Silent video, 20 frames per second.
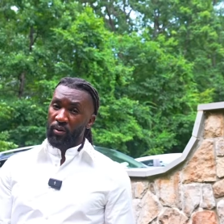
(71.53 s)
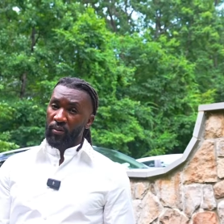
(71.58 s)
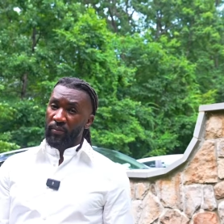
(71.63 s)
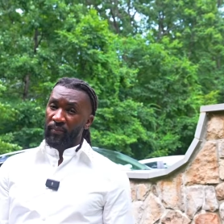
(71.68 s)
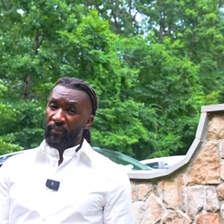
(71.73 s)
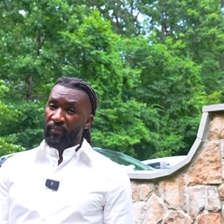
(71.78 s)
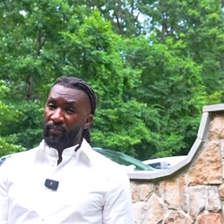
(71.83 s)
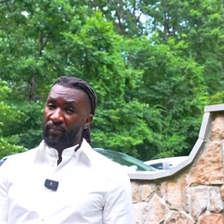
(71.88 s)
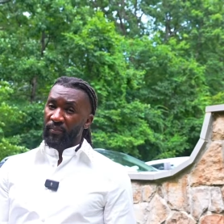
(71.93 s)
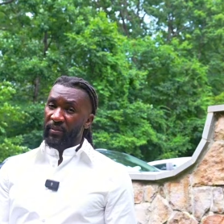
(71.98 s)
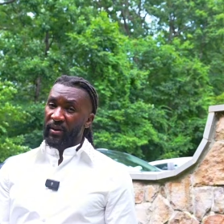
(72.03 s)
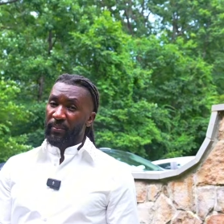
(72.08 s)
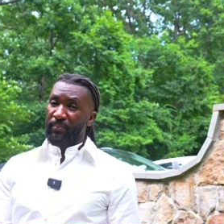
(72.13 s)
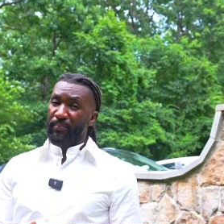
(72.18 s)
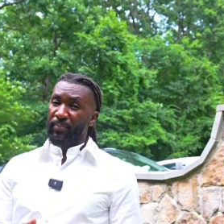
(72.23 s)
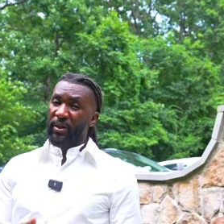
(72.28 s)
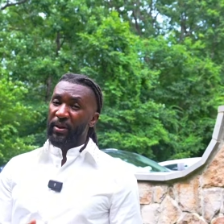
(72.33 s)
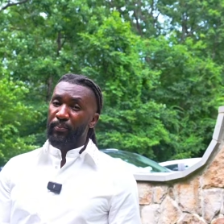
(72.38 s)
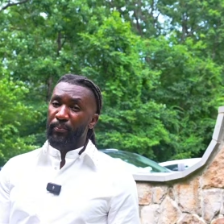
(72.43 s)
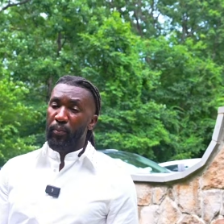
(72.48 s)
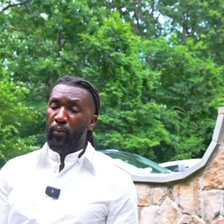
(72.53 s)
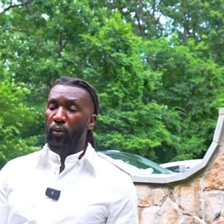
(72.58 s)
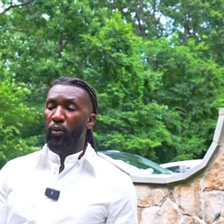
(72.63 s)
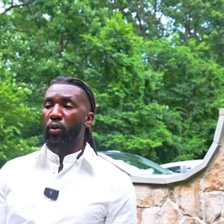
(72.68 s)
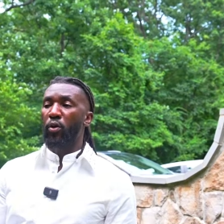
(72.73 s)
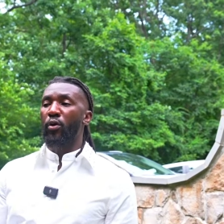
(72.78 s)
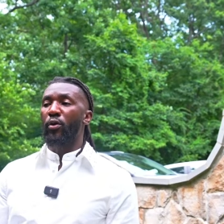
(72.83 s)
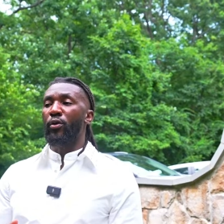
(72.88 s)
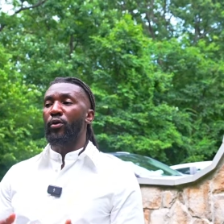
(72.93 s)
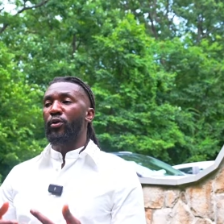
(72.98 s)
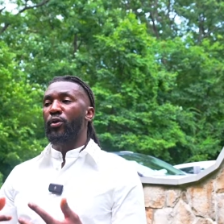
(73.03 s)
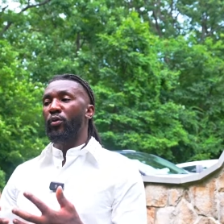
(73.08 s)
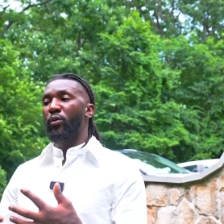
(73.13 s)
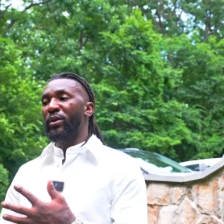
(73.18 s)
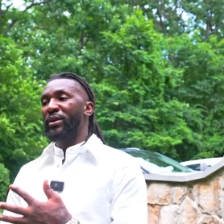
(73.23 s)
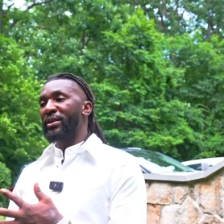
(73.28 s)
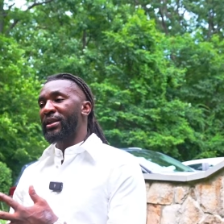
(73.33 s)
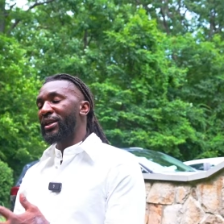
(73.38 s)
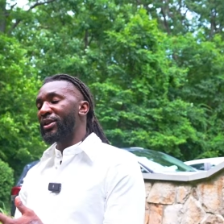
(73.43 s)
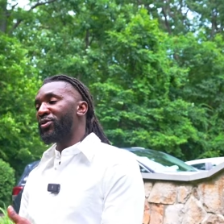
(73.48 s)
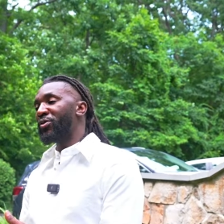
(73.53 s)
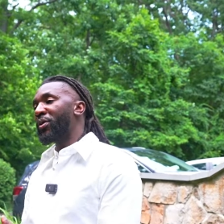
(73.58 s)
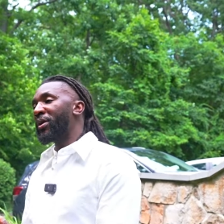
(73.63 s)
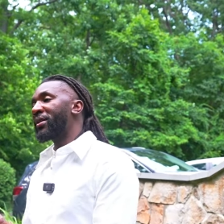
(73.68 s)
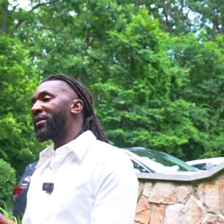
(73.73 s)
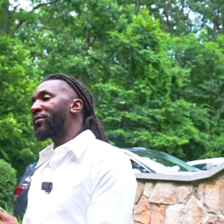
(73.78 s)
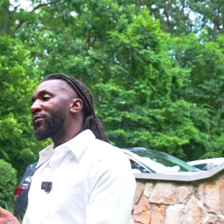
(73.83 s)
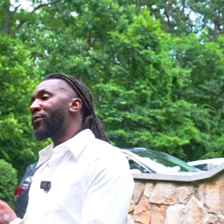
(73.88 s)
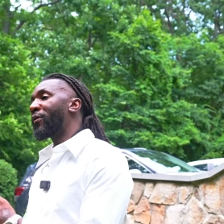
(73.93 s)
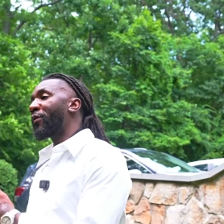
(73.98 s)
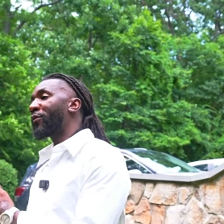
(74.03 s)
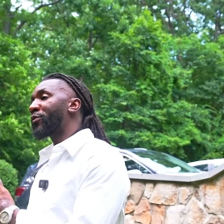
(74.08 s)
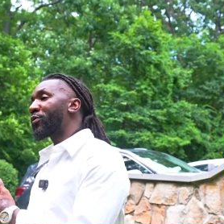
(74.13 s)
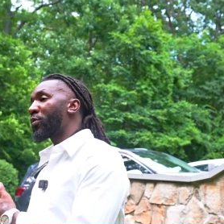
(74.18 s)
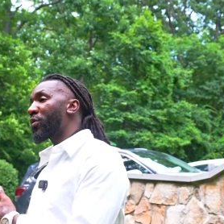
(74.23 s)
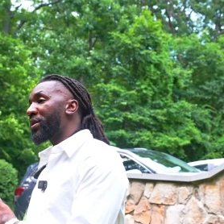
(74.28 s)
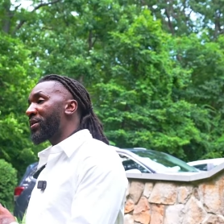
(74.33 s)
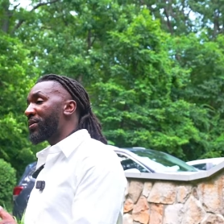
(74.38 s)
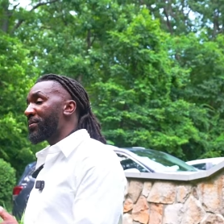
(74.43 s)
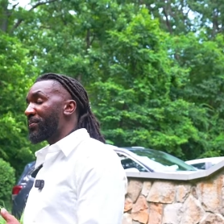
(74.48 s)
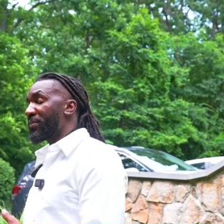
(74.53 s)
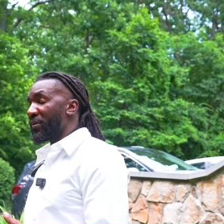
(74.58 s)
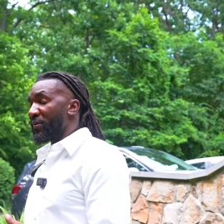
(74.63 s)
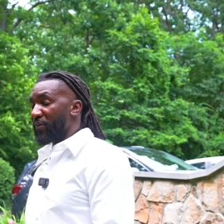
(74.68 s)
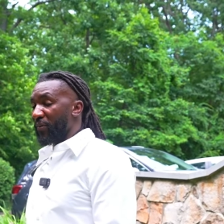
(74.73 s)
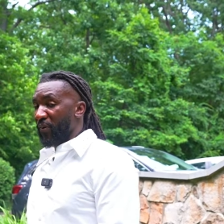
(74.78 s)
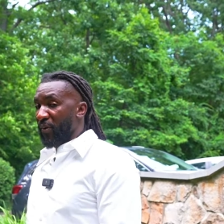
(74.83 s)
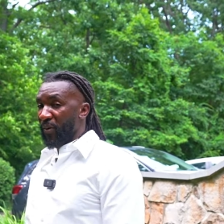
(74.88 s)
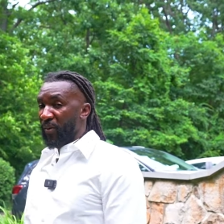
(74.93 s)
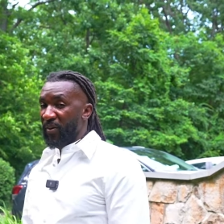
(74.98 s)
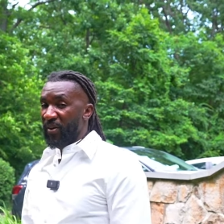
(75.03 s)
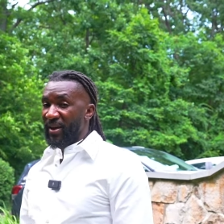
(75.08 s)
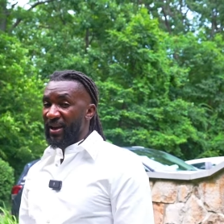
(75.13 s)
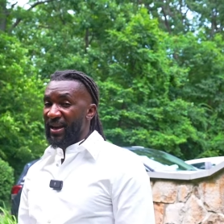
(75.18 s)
the people you were sexually involved with before.